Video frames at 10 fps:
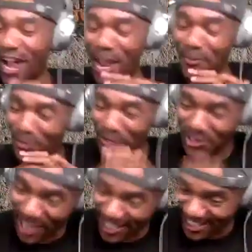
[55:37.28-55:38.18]
I
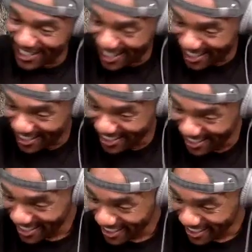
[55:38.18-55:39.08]
appreciate it all.
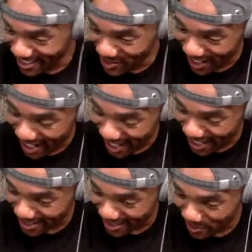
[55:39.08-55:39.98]
You were
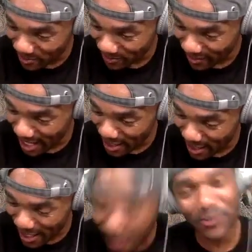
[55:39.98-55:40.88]
awesome. Yeah,
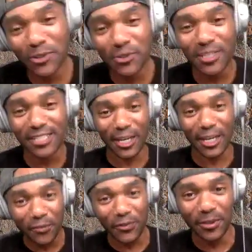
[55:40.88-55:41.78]
thanks for doing this
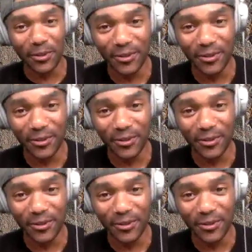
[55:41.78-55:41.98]
interview.